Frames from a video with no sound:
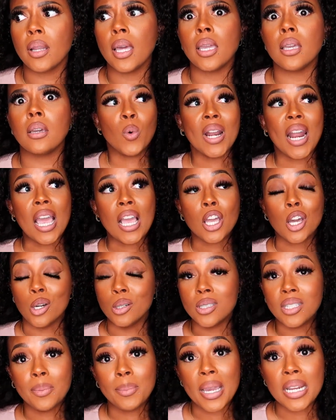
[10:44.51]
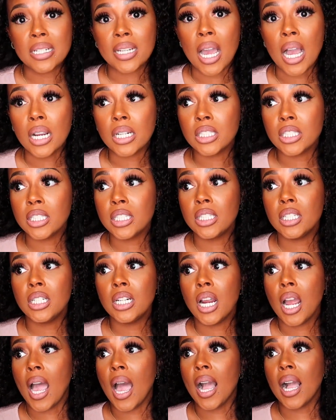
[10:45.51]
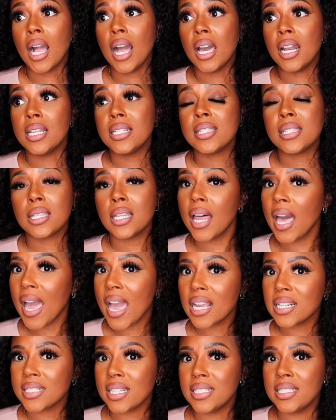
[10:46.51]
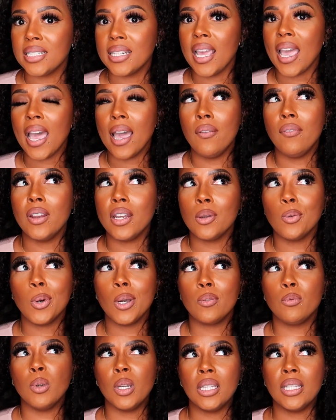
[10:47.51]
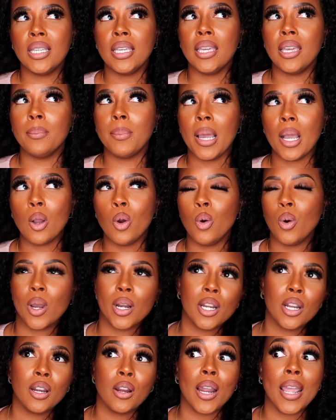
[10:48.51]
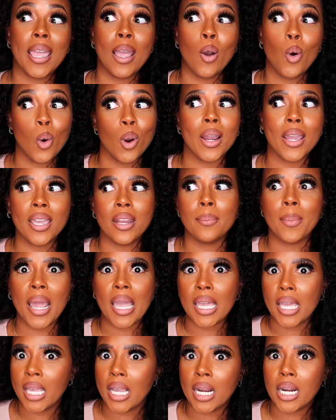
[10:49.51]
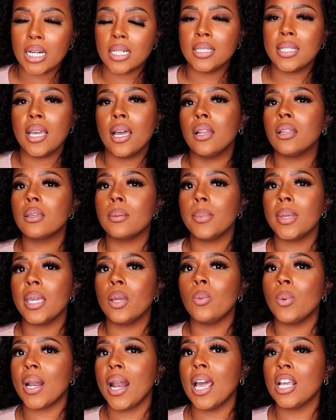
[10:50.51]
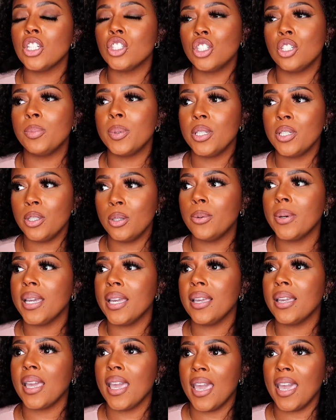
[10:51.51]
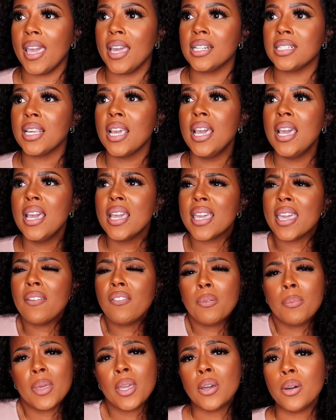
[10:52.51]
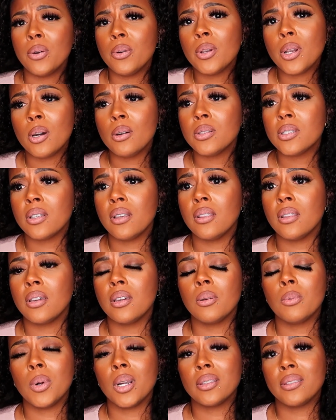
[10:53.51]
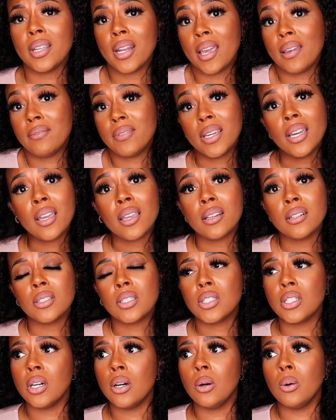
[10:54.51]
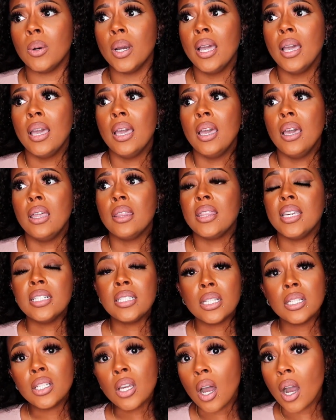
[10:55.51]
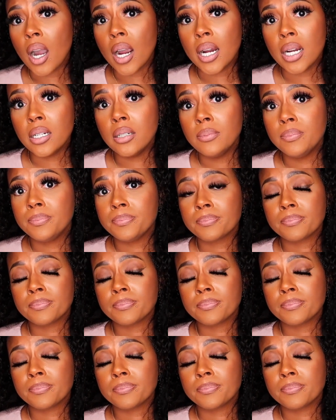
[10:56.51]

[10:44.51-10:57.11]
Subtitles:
Like when I ghosted my doctor, I kind of slacked. I didn't have anyone really in my corner or in my ear telling me what I should be doing and giving me kudos on the good work that I've done. So this is hard.